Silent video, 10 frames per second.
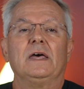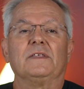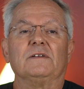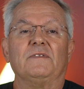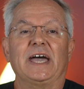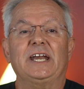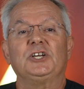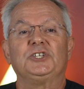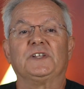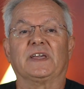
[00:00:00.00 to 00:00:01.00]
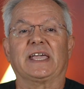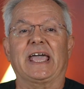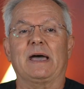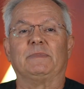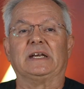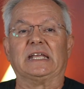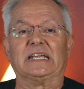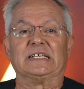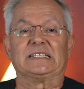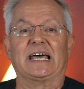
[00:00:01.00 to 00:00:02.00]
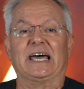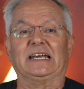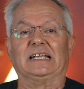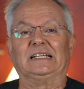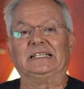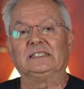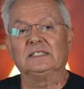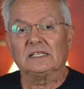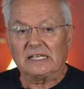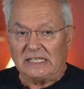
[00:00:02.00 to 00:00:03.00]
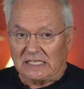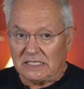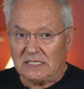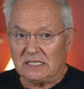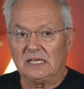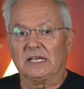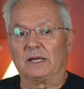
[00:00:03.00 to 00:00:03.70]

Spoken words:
The advantage to the Gambit is that, in the least,